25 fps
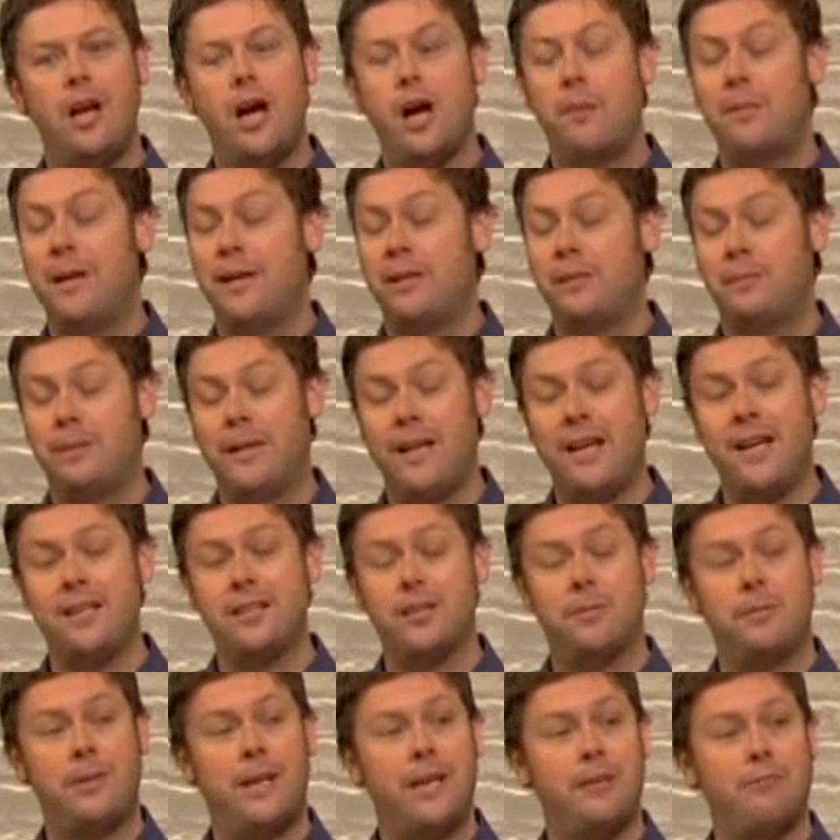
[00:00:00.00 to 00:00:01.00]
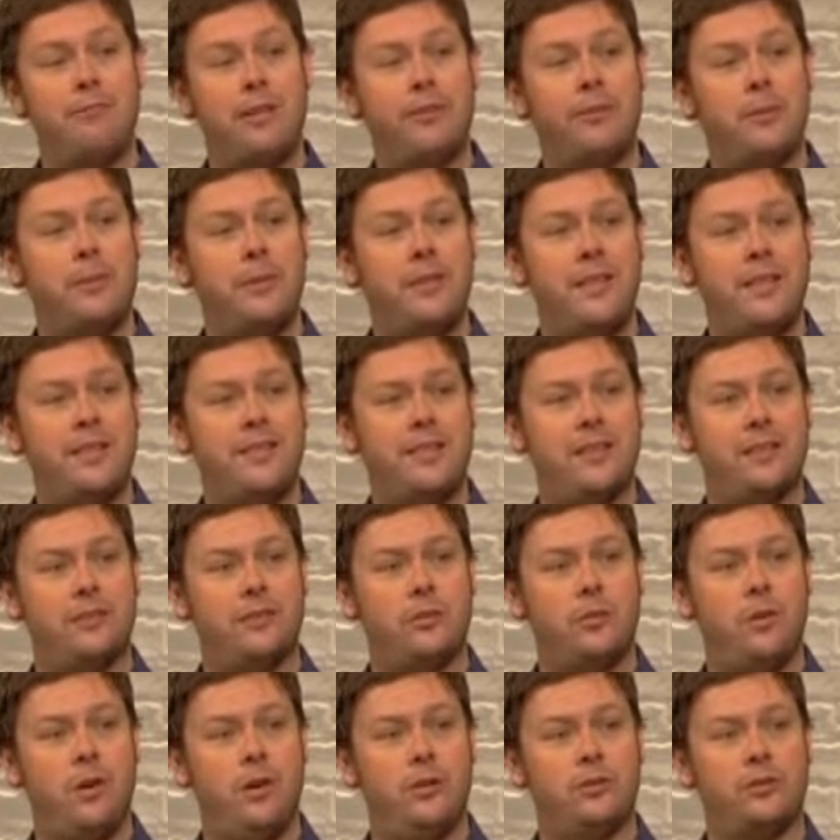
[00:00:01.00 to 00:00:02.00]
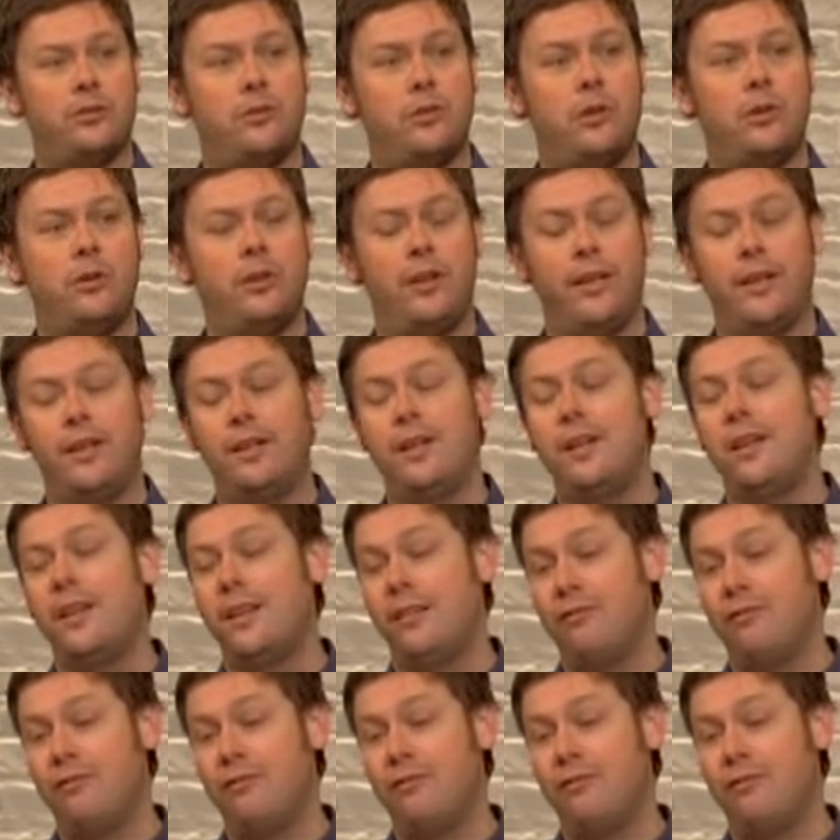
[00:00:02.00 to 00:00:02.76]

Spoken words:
I blame the players. I blame Rafa Benitez quite strongly.